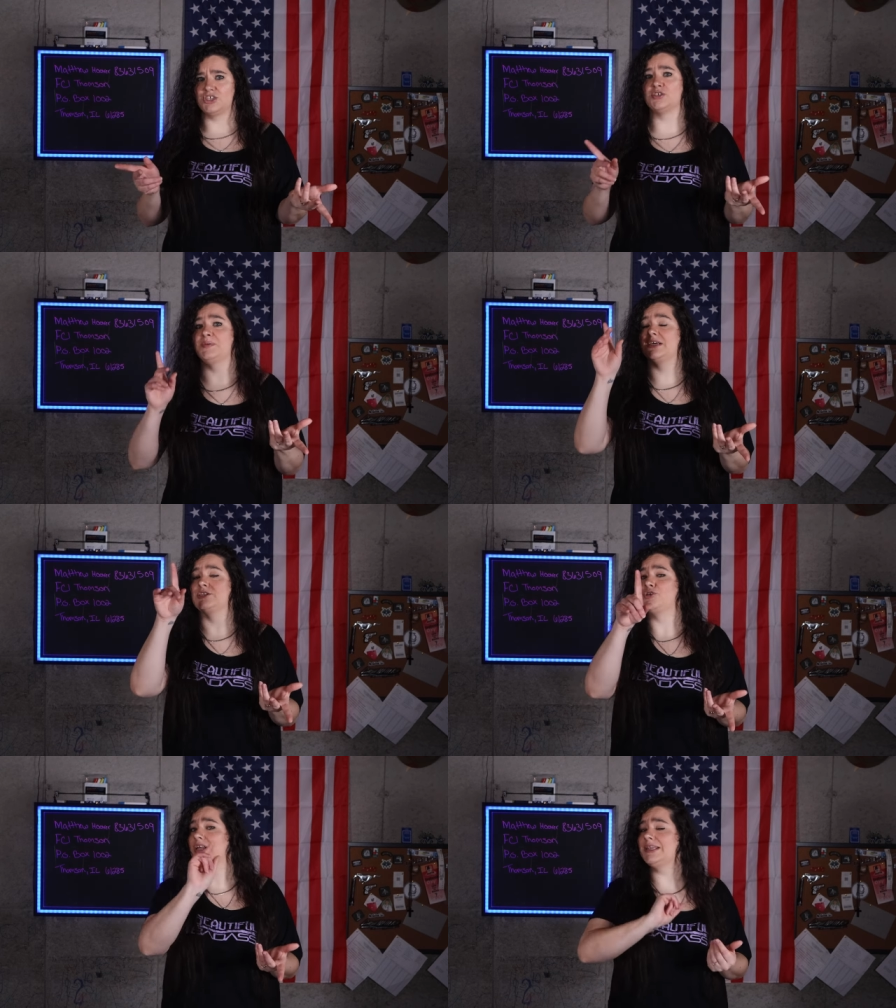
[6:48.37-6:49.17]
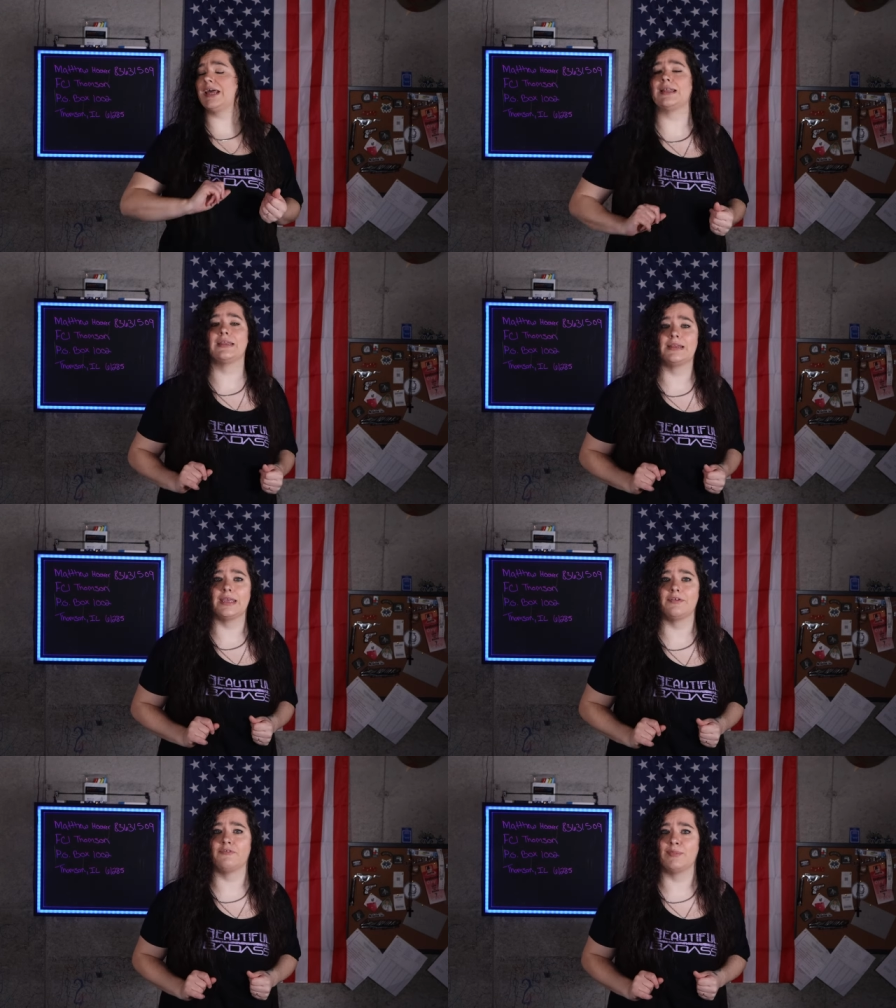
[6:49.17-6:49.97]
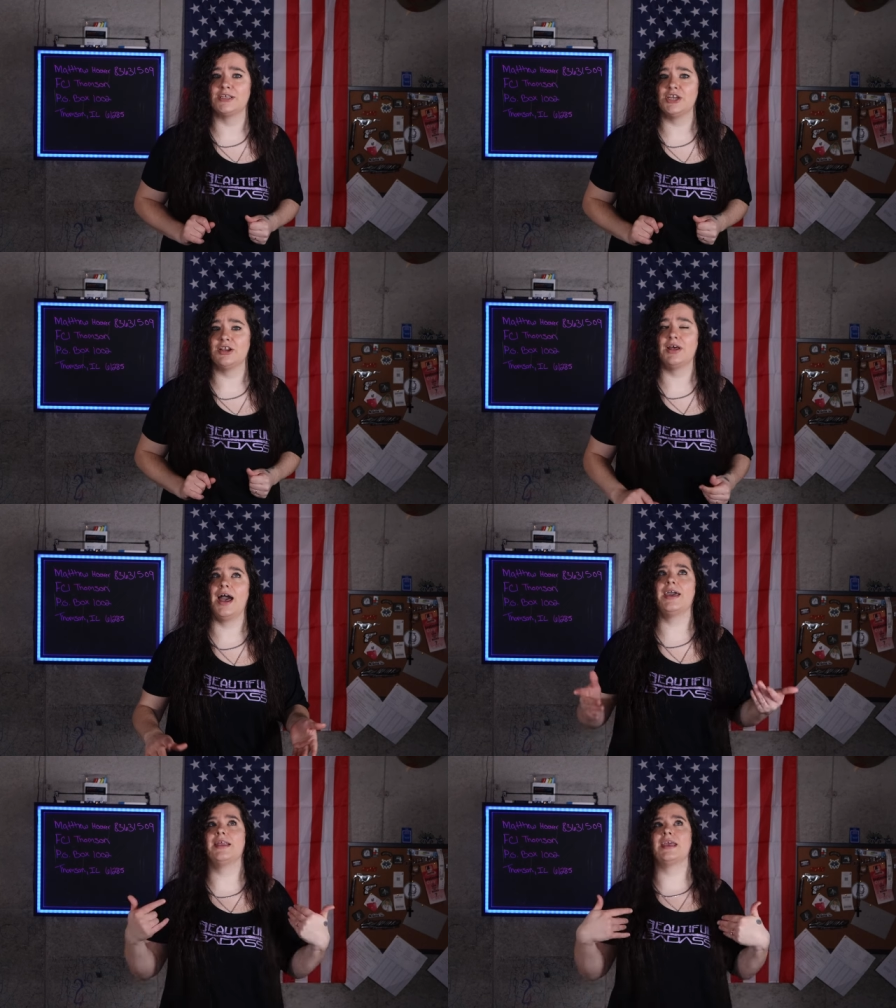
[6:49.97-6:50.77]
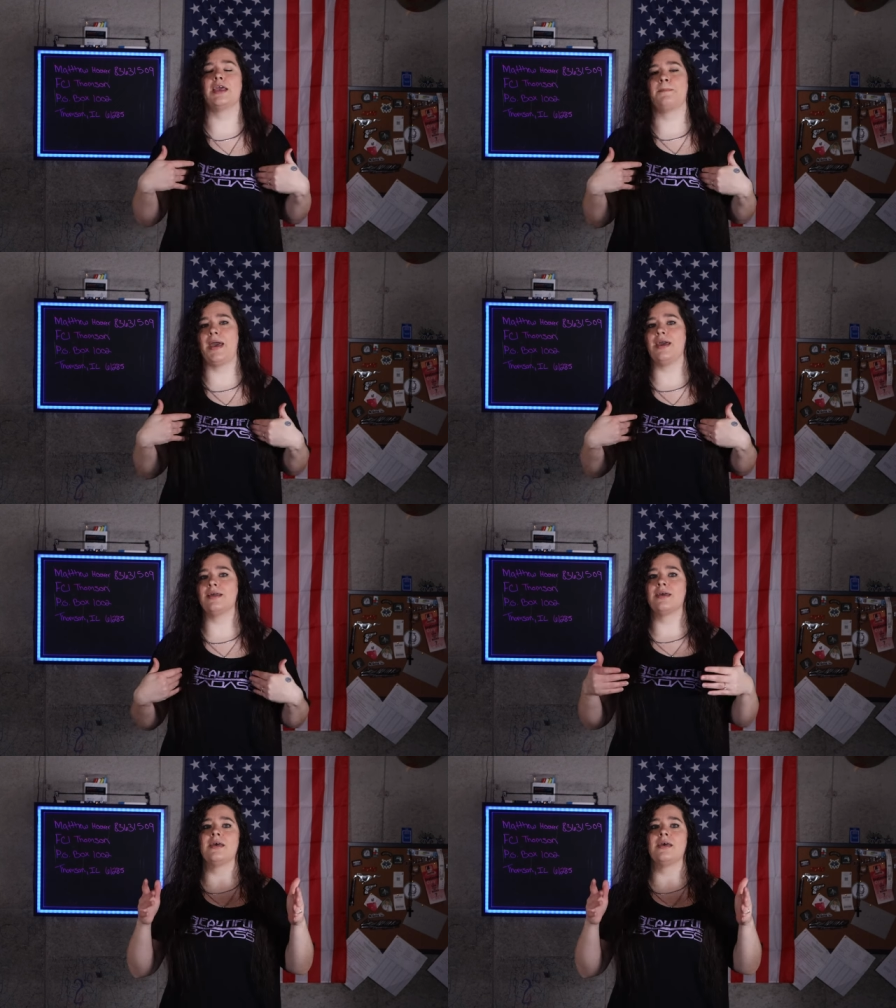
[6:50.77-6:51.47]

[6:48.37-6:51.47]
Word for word: just because you click that link for my channel, I get a kickback.